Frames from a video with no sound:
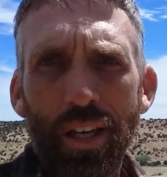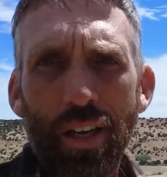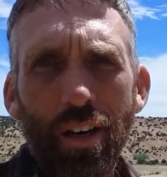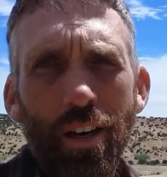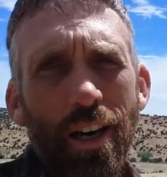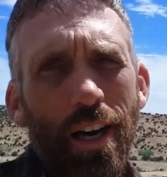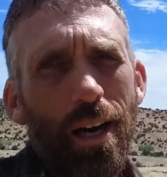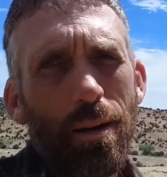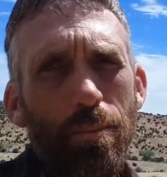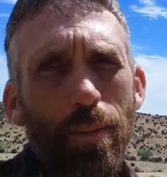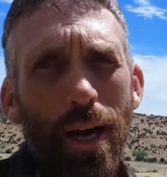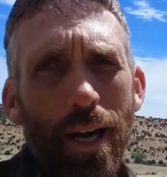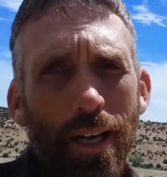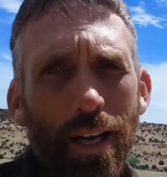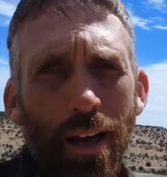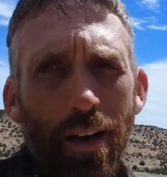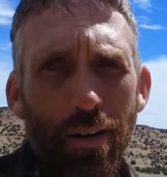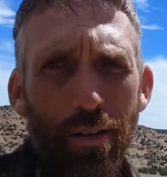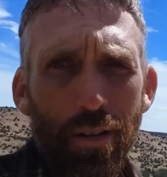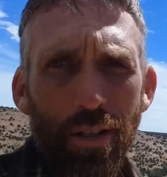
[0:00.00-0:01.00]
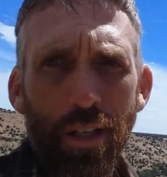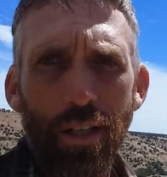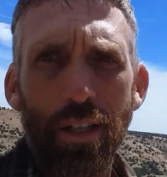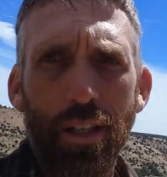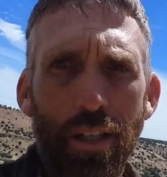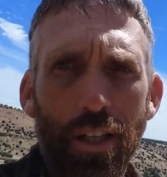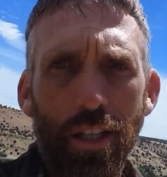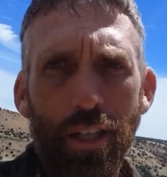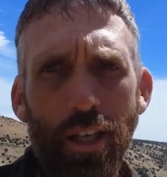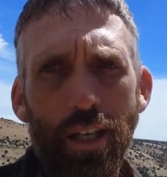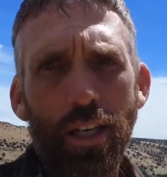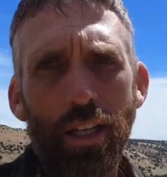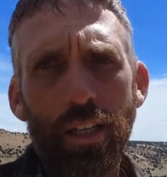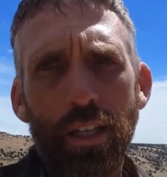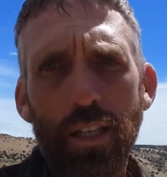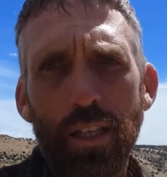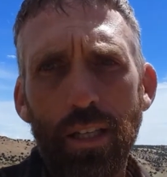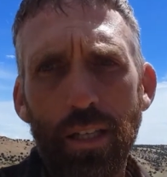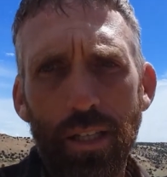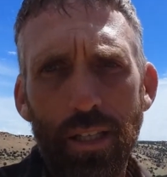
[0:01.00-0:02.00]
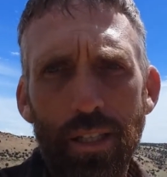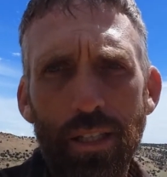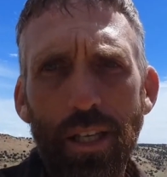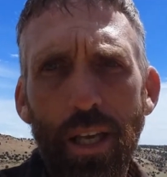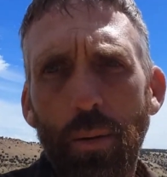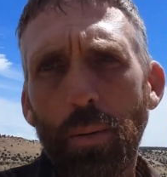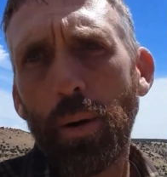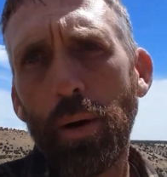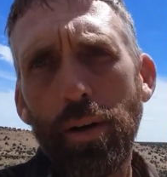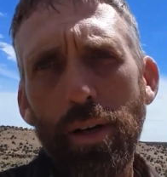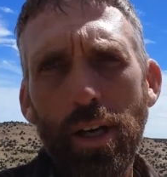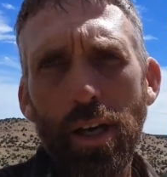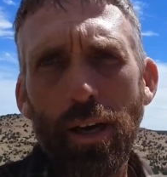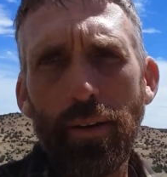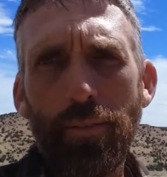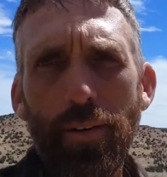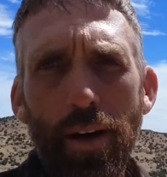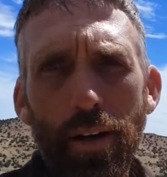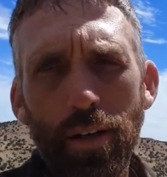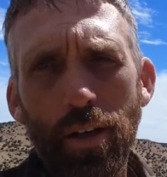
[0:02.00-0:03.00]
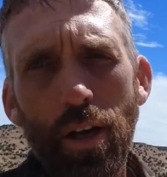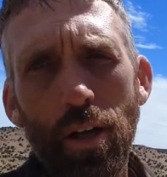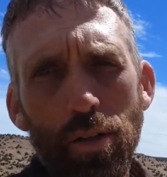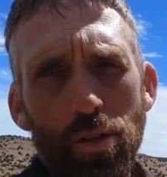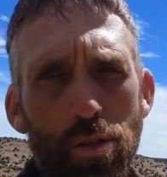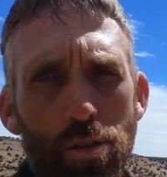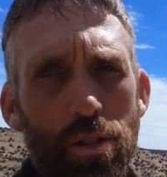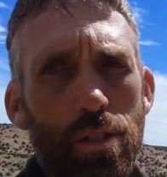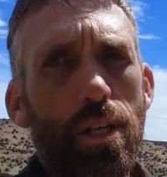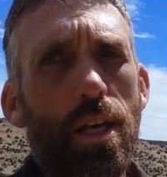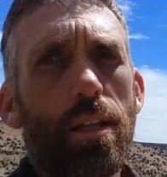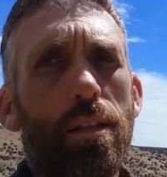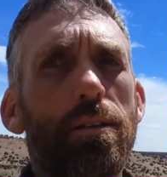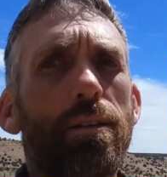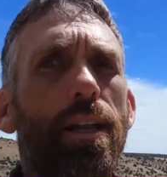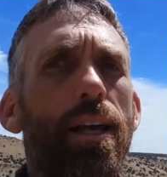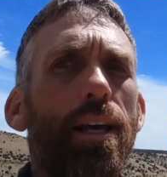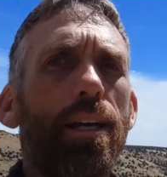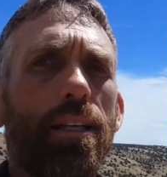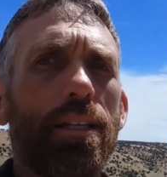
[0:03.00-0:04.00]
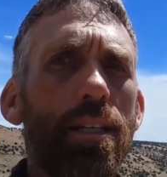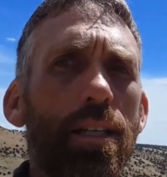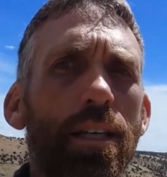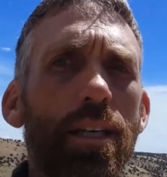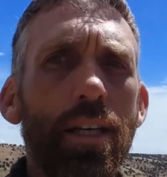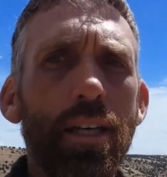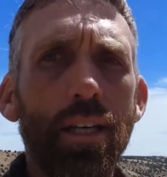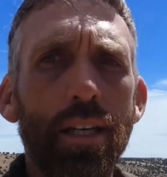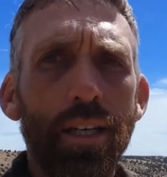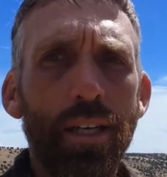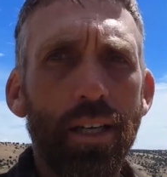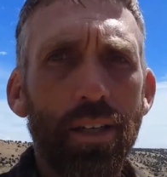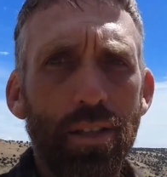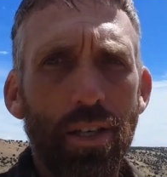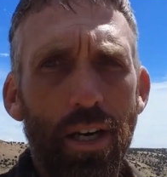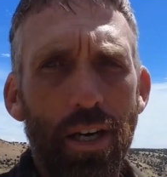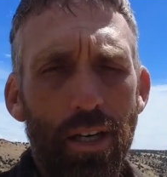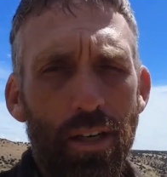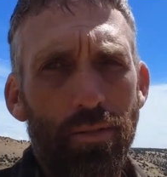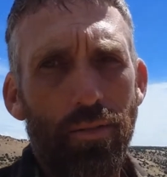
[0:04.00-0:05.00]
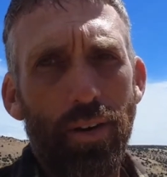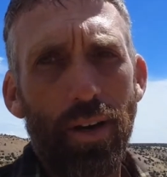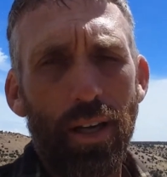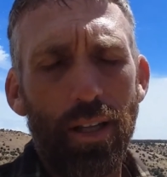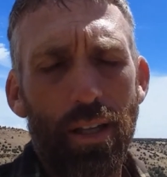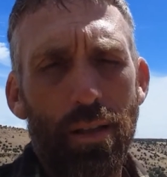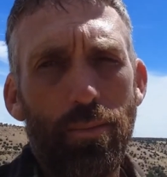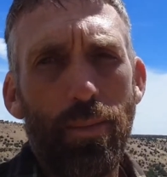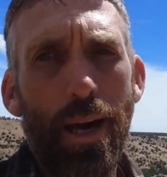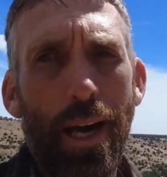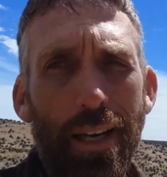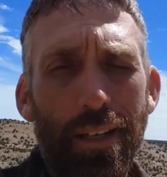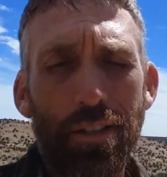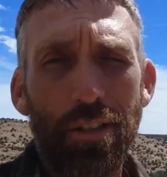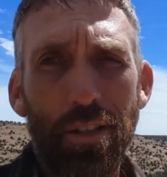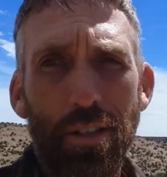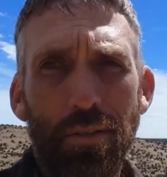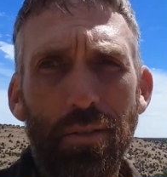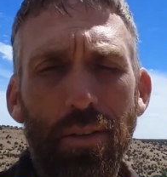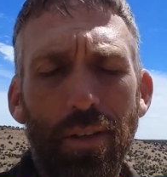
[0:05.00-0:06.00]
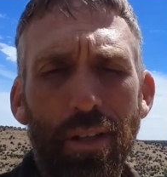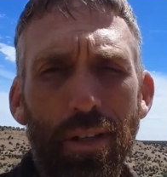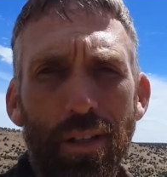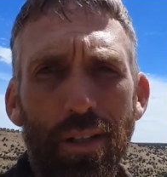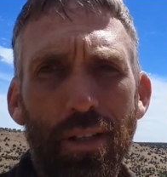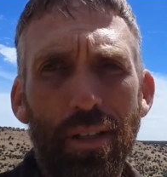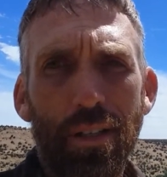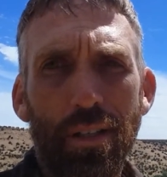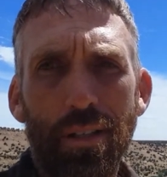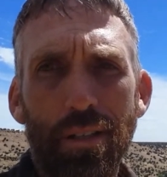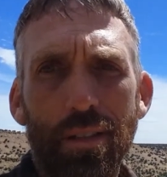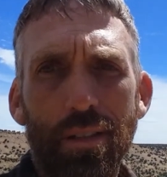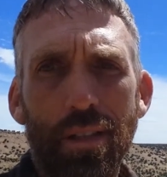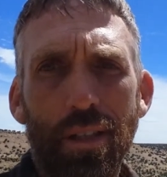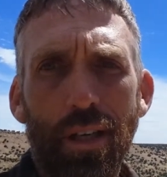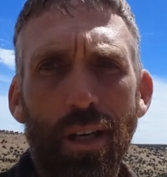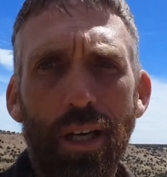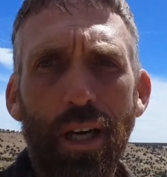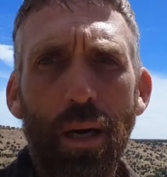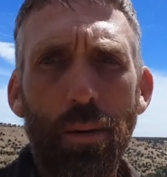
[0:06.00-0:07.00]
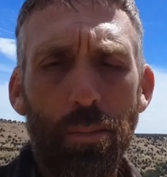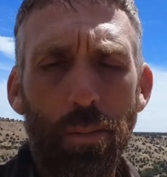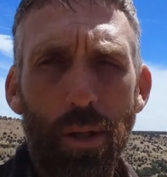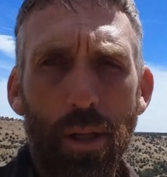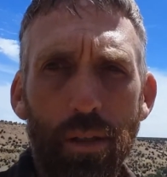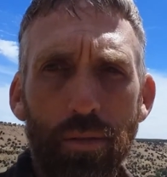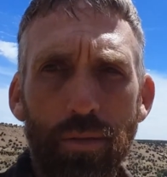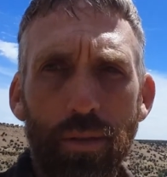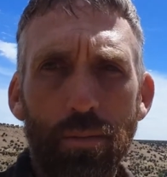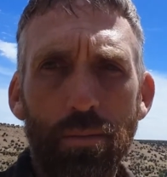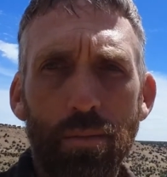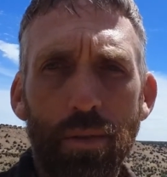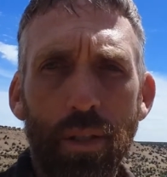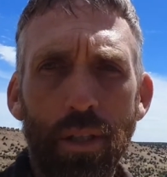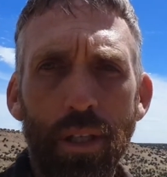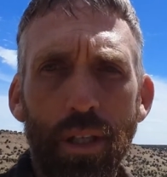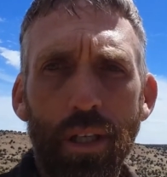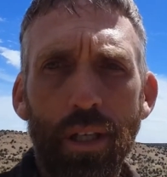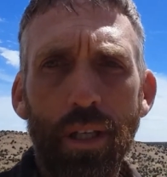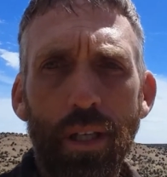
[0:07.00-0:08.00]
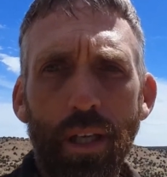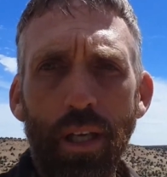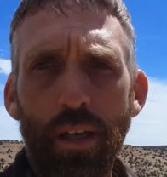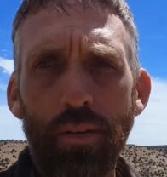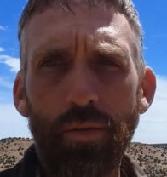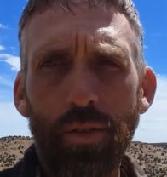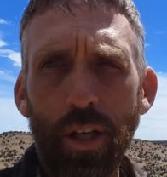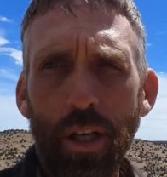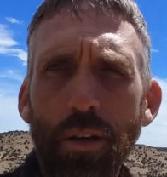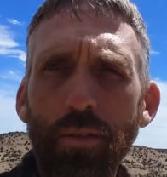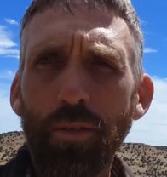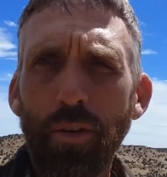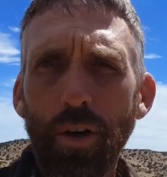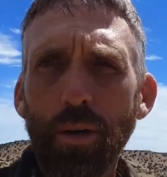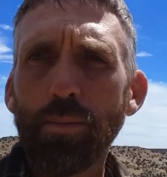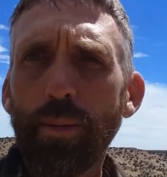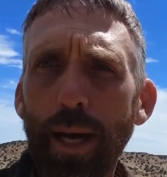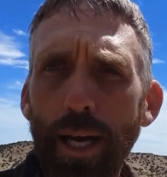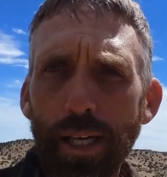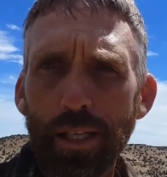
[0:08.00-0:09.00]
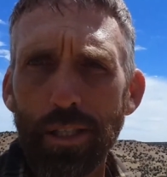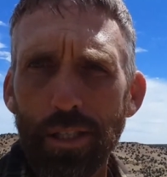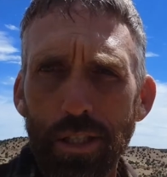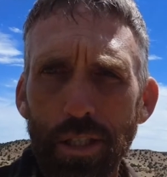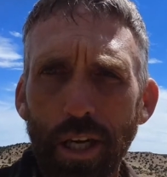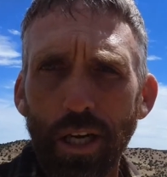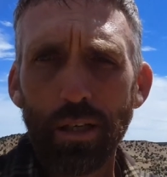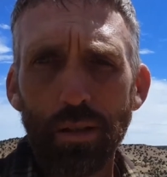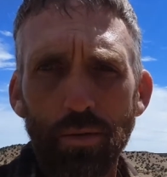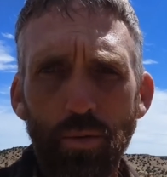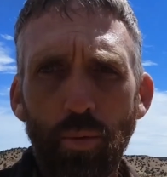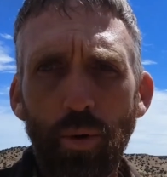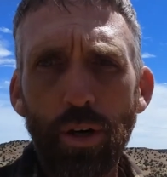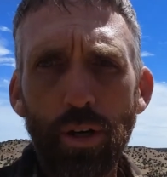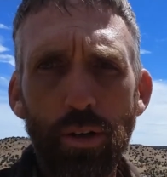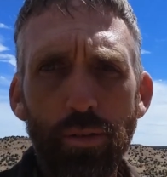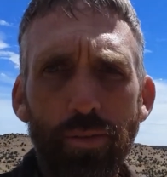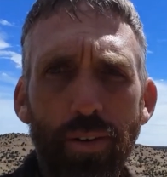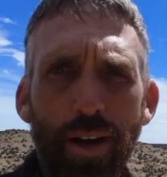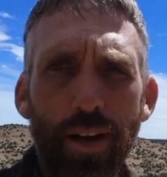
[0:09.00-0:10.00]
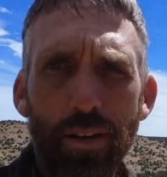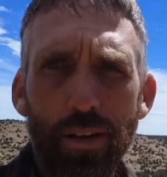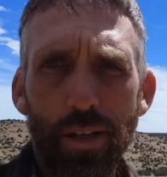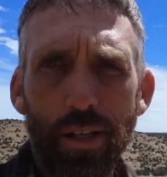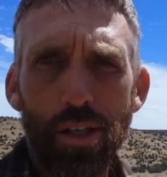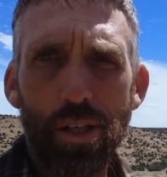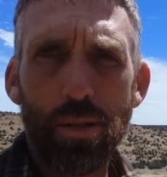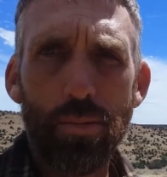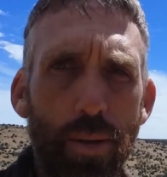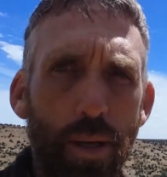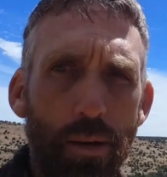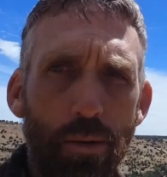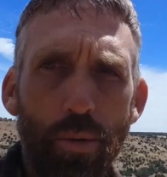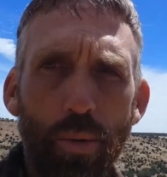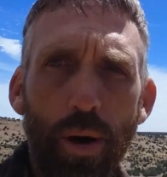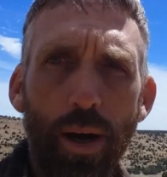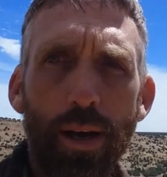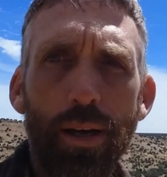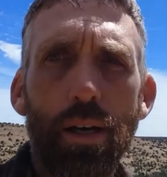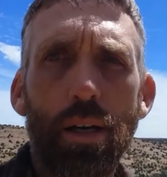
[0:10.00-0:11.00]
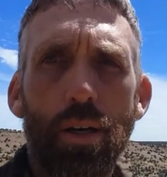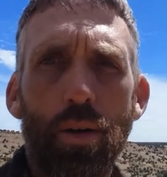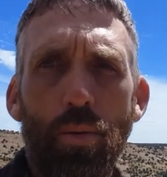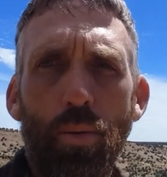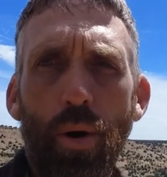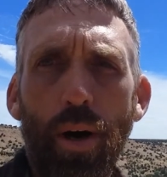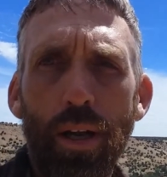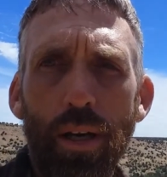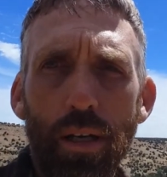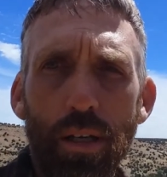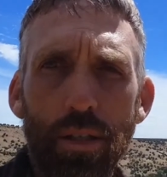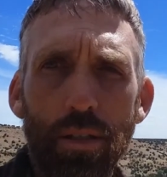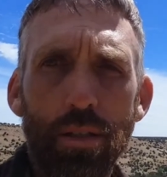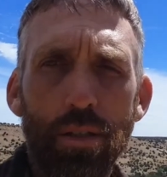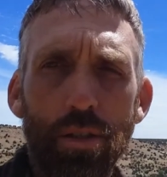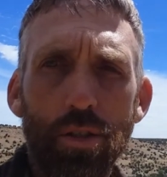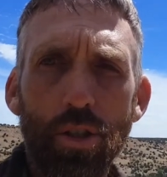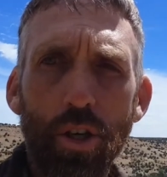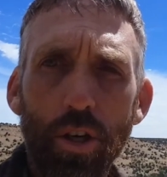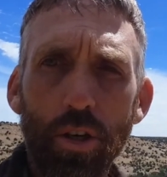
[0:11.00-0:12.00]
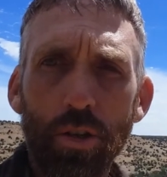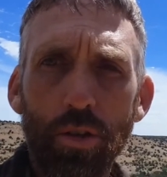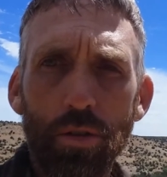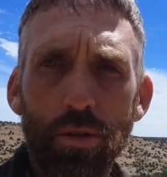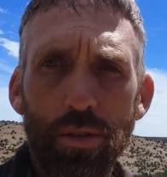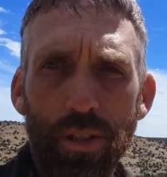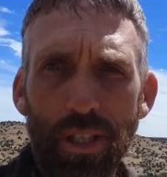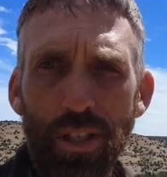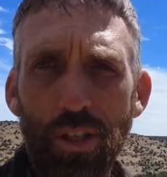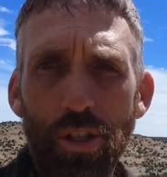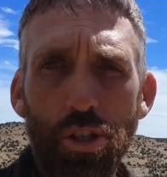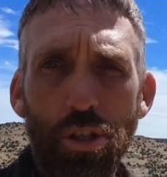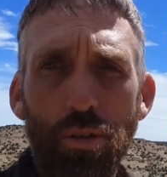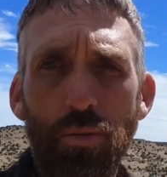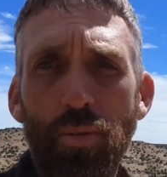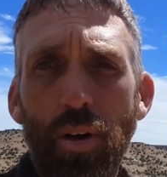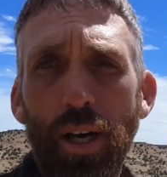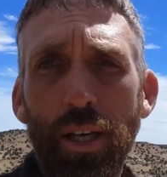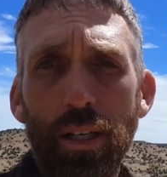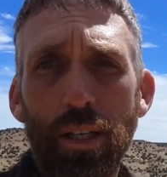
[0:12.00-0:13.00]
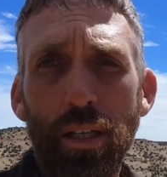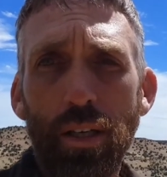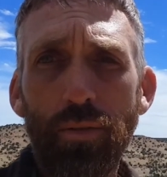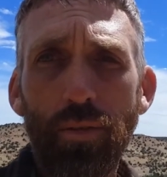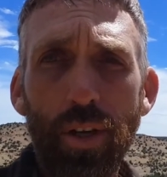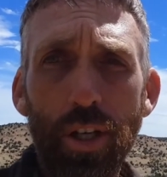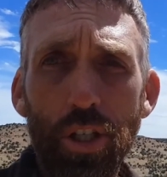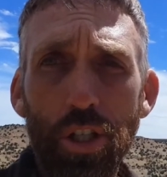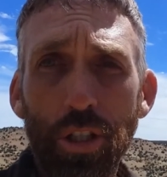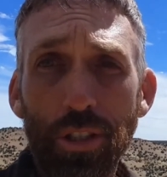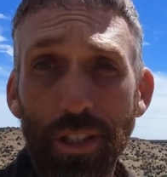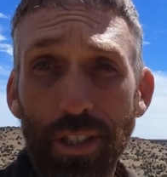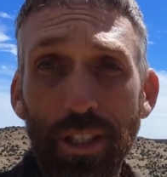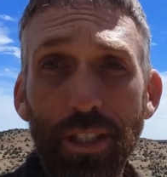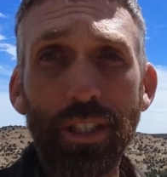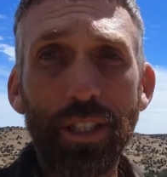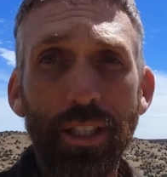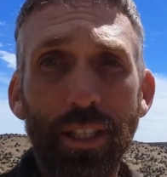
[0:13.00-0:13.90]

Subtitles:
Alright, I'm back out looking in the same area I found all those the other day, trying to find the match of a couple of them. Looking for a match, start where you found it and just make wider and wider circles and you should find it eventually.